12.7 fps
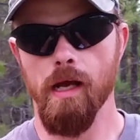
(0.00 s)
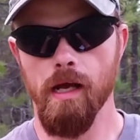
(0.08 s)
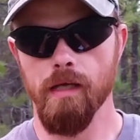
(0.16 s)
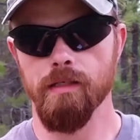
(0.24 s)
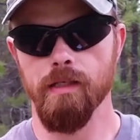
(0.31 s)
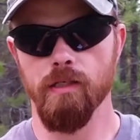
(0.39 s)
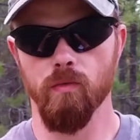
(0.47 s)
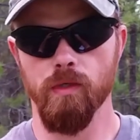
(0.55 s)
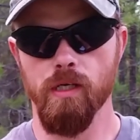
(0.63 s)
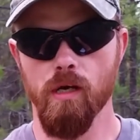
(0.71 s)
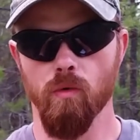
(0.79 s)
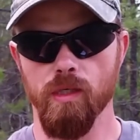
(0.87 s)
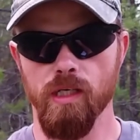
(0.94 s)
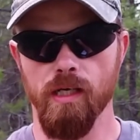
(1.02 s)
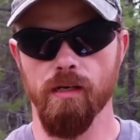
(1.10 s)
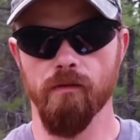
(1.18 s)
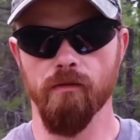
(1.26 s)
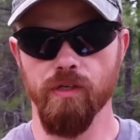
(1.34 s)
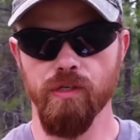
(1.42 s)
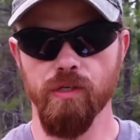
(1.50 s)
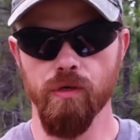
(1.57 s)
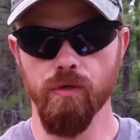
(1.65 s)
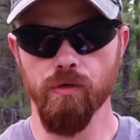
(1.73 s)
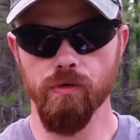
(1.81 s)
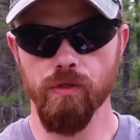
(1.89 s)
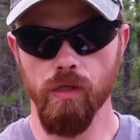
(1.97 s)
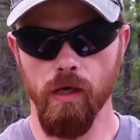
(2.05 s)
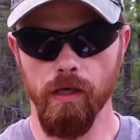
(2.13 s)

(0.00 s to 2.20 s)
has this one here, which I never use.